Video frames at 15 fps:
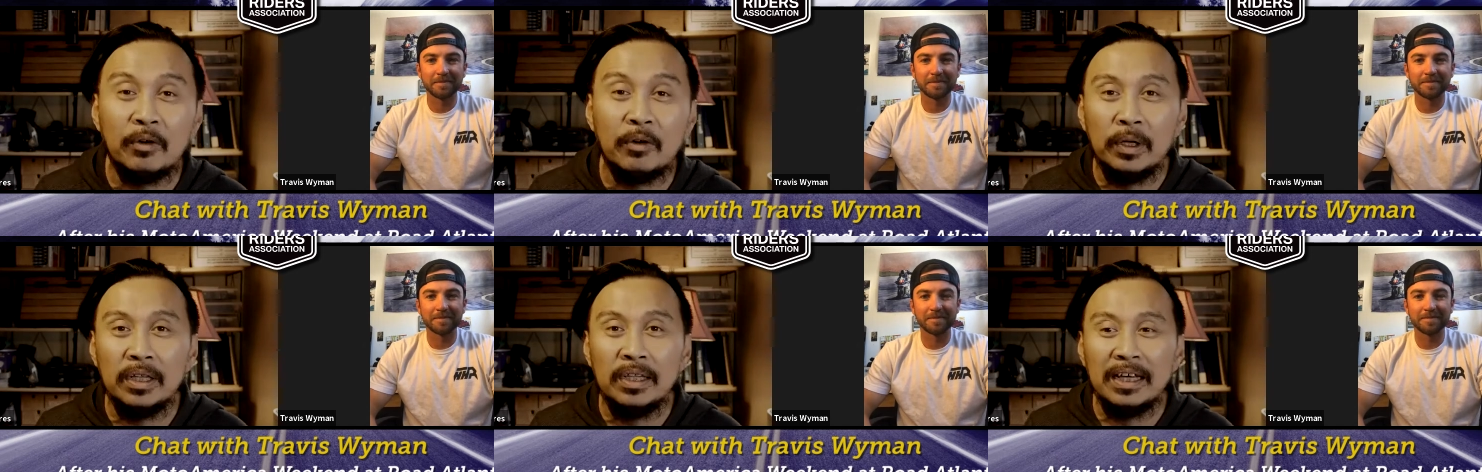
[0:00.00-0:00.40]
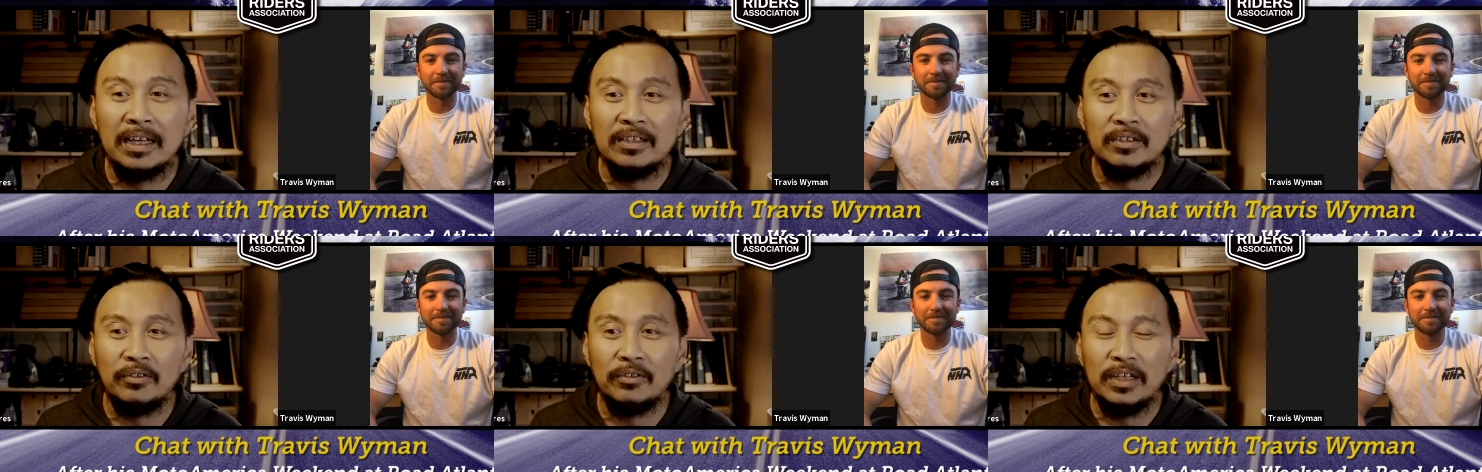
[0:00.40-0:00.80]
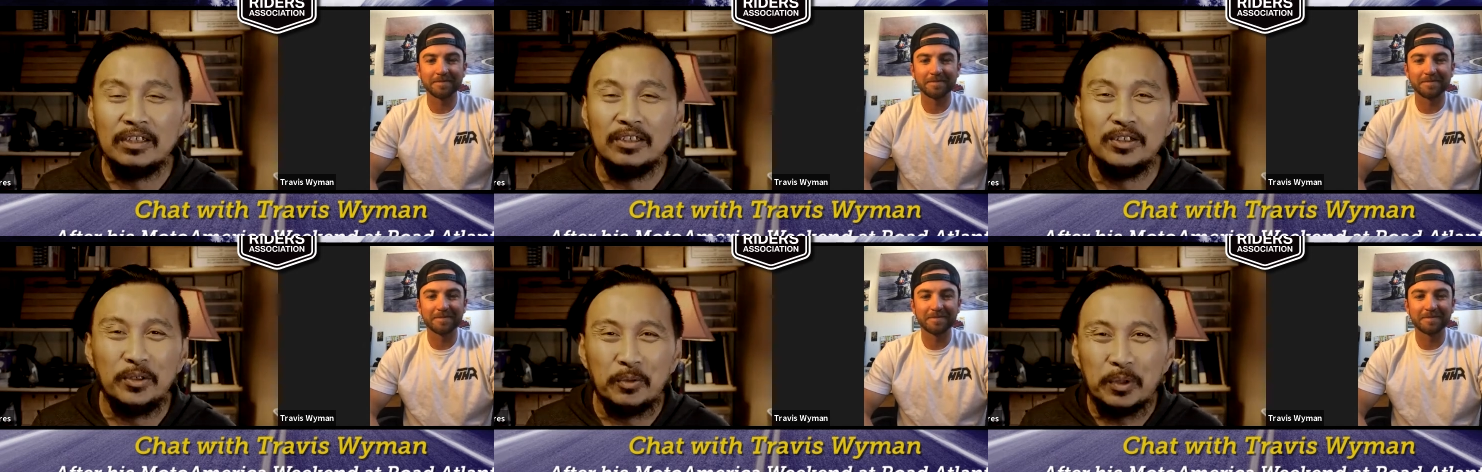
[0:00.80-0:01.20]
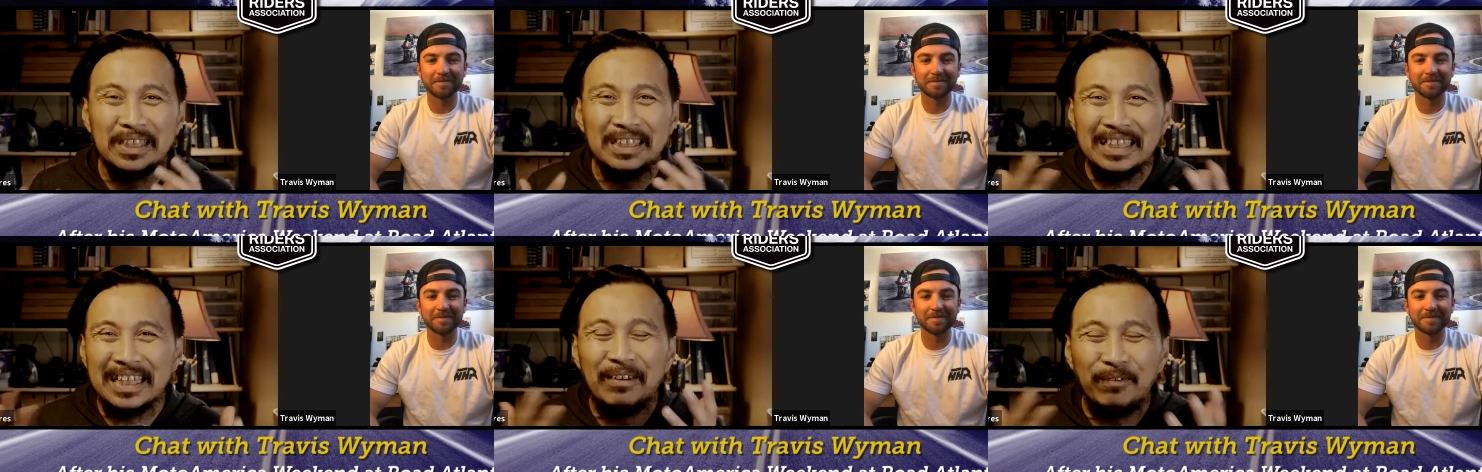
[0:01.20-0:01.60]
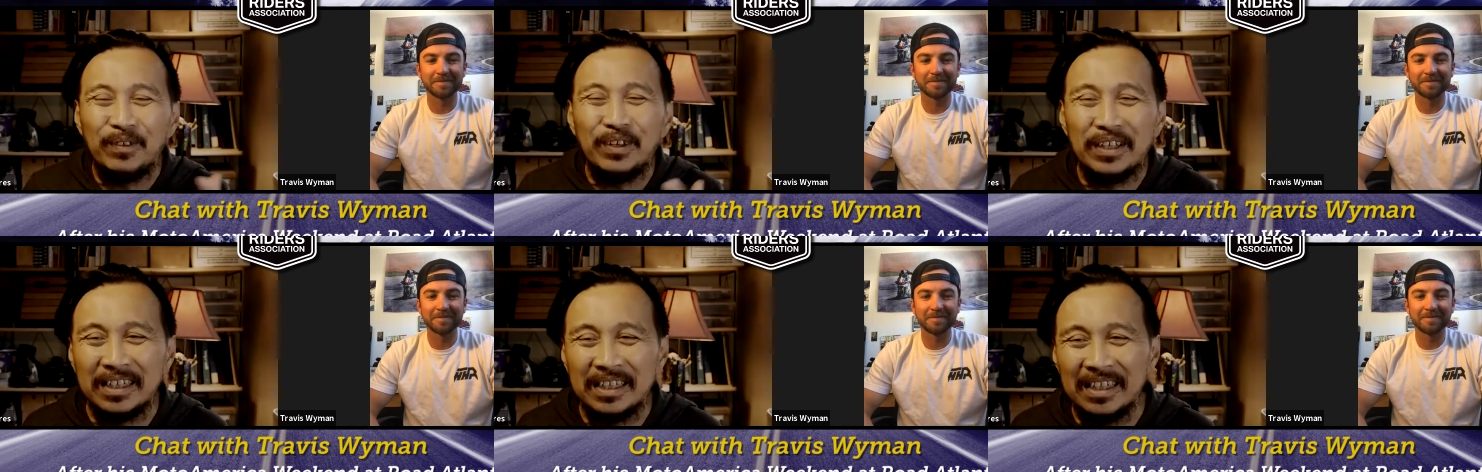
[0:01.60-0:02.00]
Speaker 1: 1000 race two. What's that
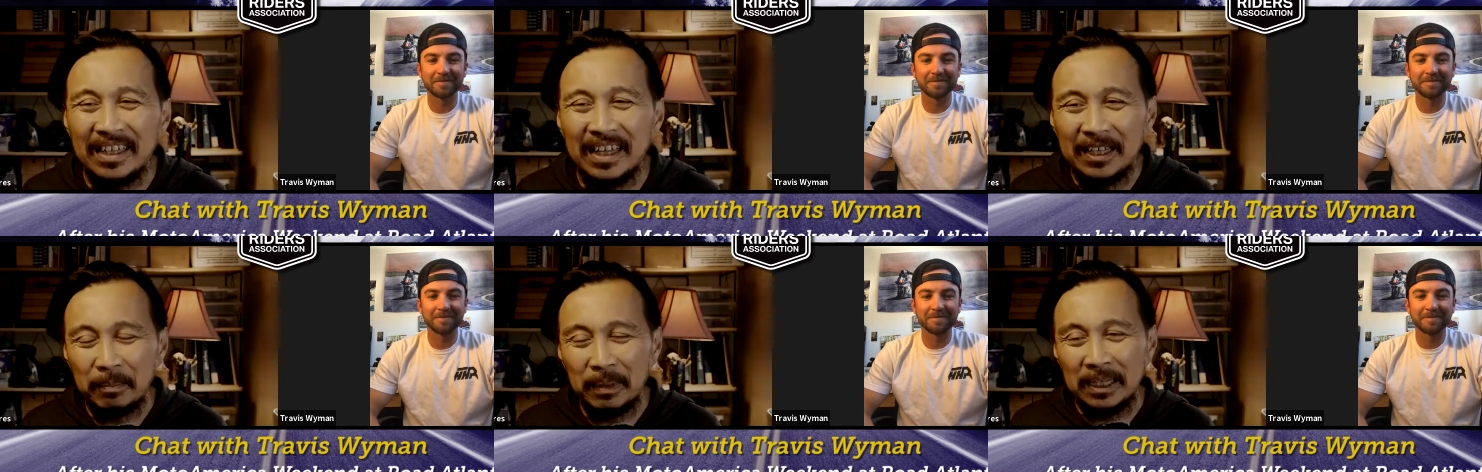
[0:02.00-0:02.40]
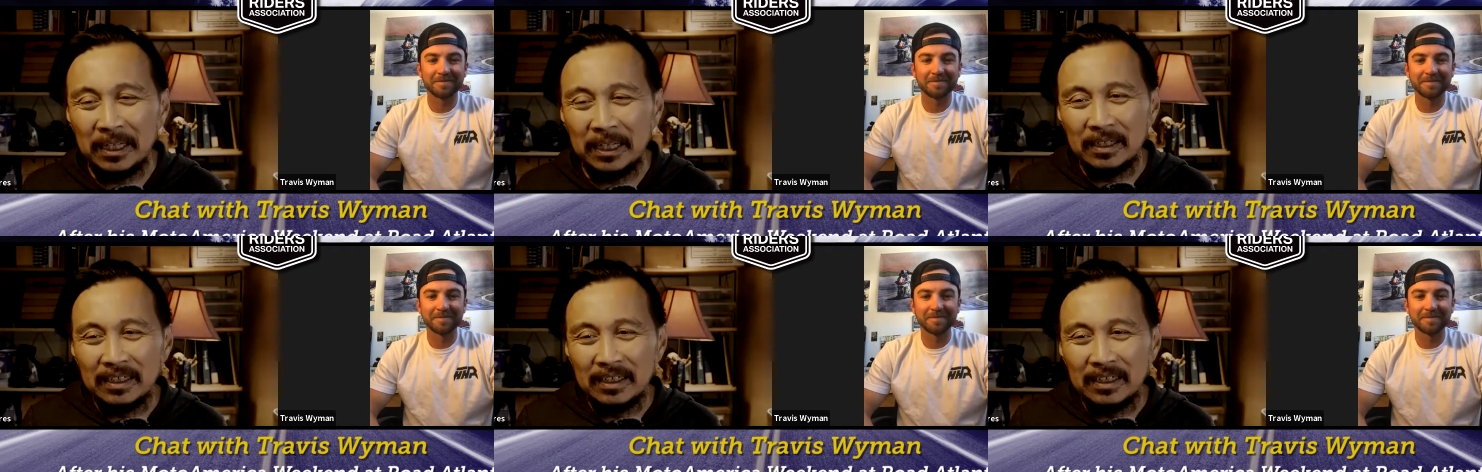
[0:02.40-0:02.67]
feeling like, man?